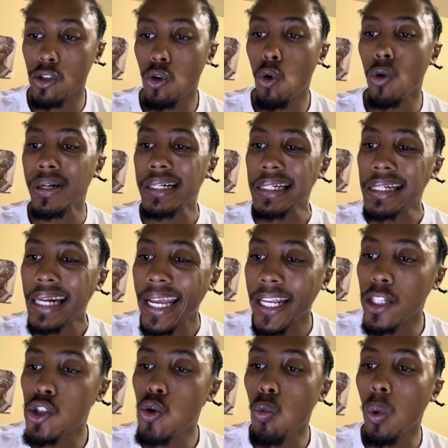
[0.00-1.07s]

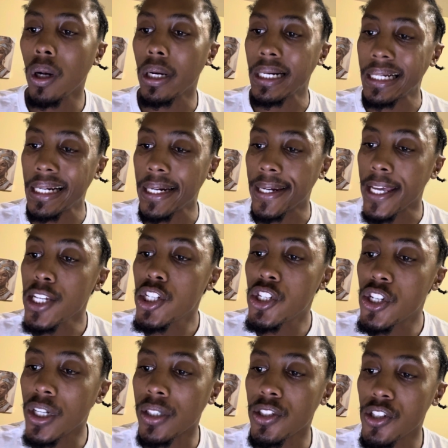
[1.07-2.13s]
contractual
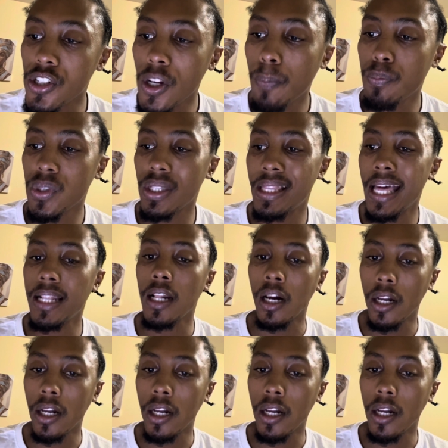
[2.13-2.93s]
relationships that